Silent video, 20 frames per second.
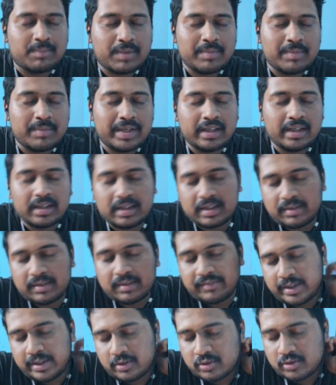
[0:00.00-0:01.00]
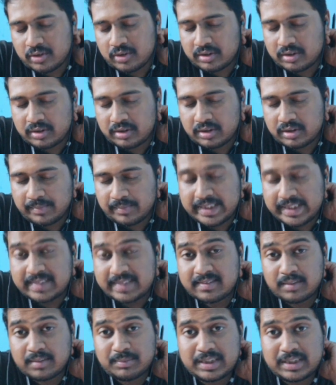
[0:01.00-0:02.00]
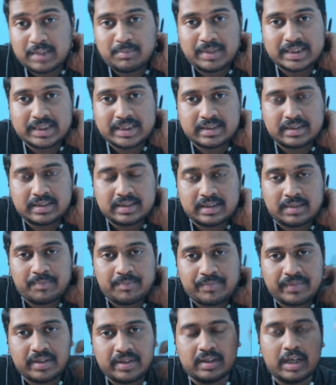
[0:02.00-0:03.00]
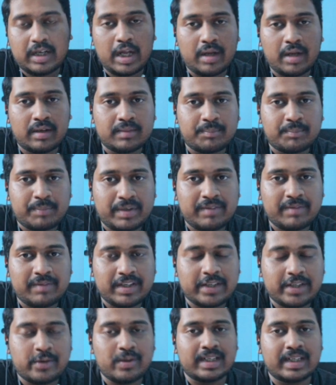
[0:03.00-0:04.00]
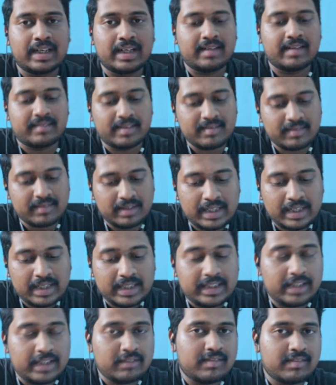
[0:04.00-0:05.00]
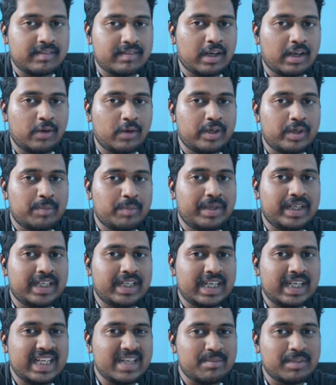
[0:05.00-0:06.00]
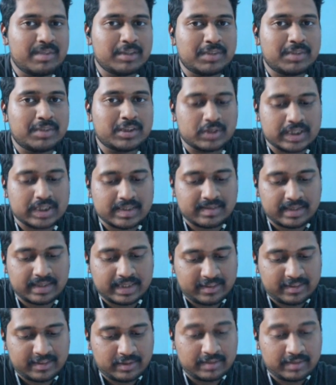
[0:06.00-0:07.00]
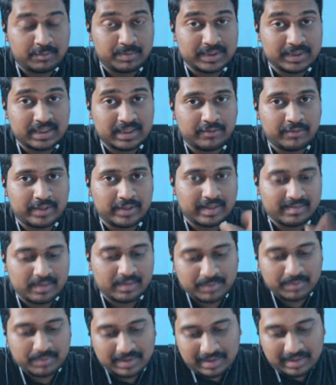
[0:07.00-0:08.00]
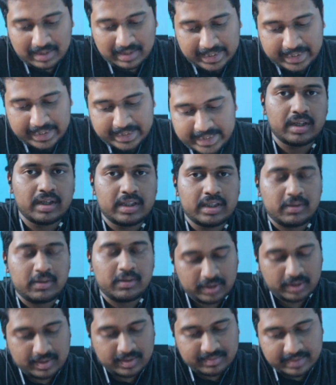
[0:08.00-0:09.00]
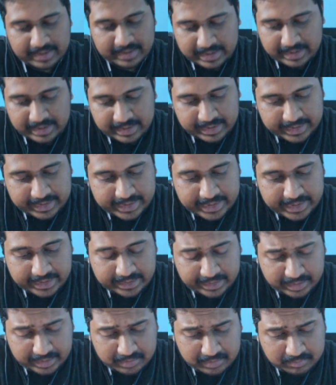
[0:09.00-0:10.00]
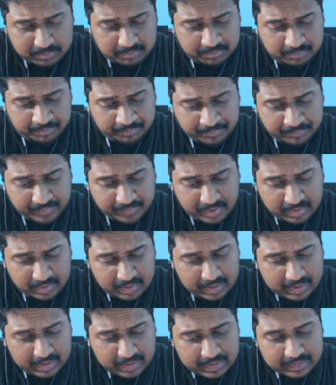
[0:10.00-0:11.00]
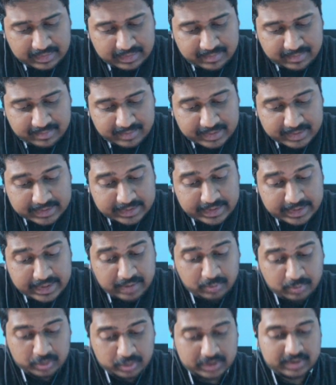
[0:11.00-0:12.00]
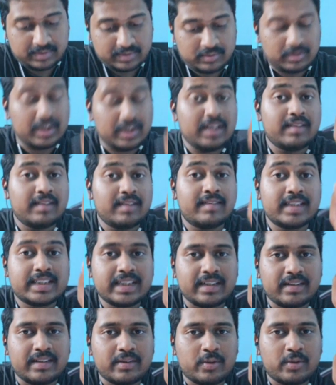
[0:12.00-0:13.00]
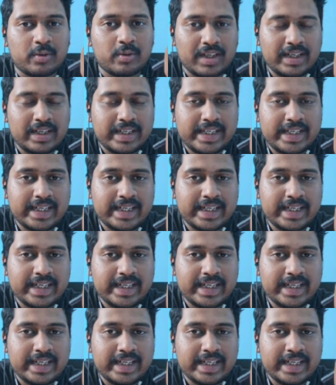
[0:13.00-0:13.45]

videos on each subject based PYQ analysis. There you will see how repeatedly image based questions are, especially for example in ENT. You'll notice that here in ENT the 16 questions, okay, 16 total in ENT,